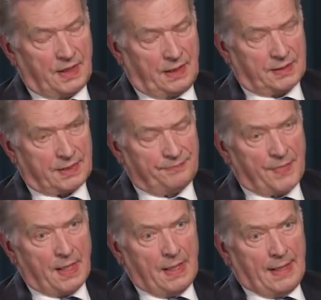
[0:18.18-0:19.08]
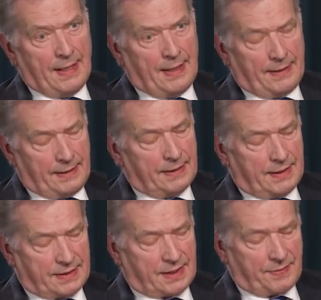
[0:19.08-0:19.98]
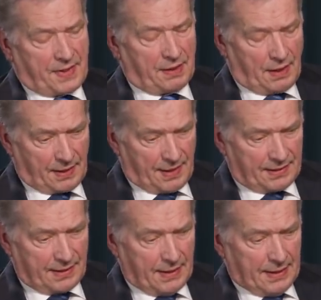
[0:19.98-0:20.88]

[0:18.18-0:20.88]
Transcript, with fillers: It is. Uh, it is something like that.